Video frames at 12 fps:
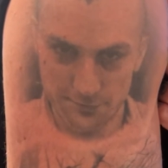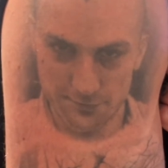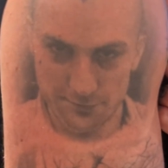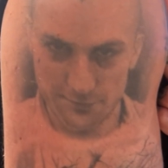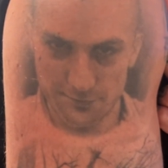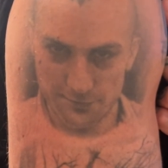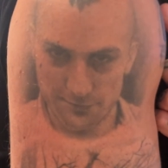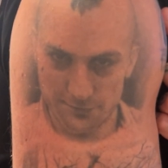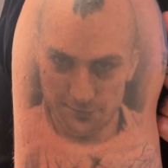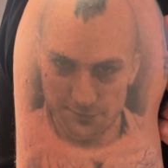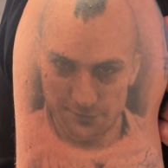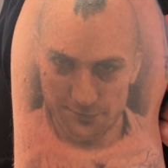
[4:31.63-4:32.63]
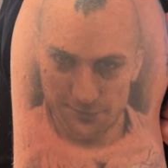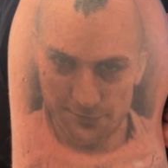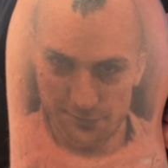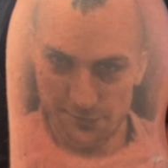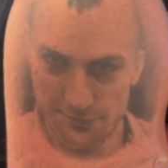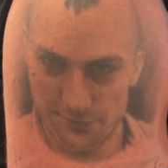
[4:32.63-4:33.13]
But it's a
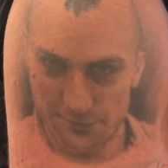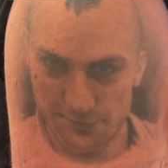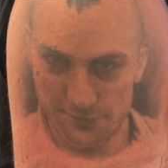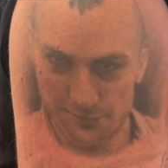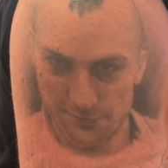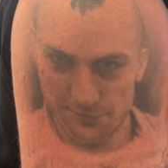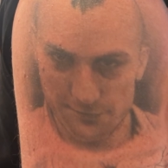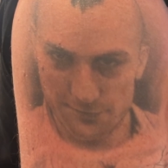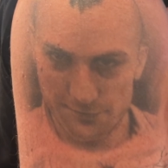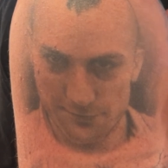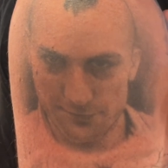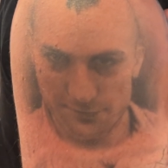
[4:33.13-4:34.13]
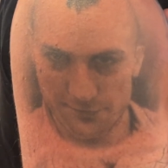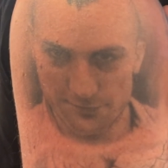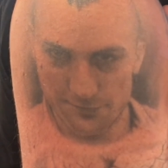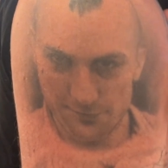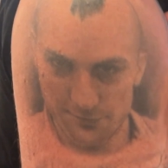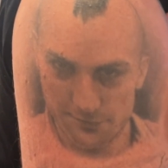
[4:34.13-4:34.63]
pretty good one.
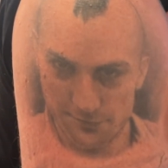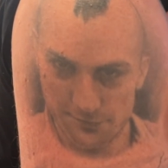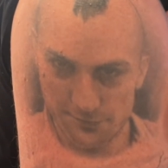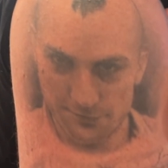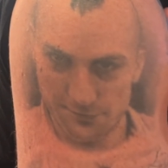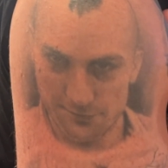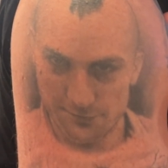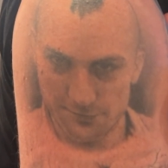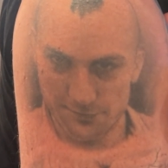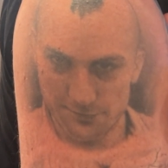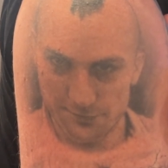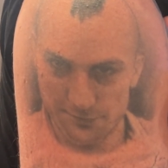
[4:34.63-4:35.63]
Pretty detailed.